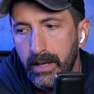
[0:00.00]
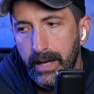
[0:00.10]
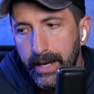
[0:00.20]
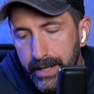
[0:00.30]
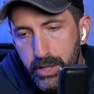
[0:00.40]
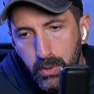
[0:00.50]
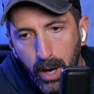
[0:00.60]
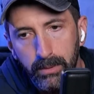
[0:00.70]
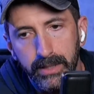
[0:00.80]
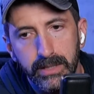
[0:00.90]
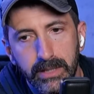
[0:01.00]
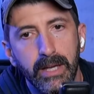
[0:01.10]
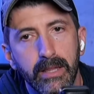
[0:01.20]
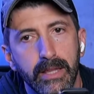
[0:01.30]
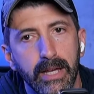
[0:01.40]
and it is troubling to
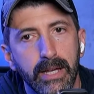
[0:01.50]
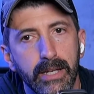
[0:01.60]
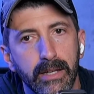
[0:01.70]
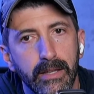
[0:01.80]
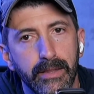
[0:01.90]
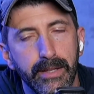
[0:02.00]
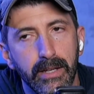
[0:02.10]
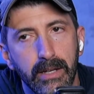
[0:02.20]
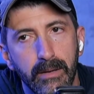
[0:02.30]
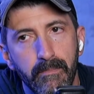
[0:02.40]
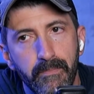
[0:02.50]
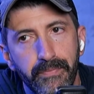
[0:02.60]
me that the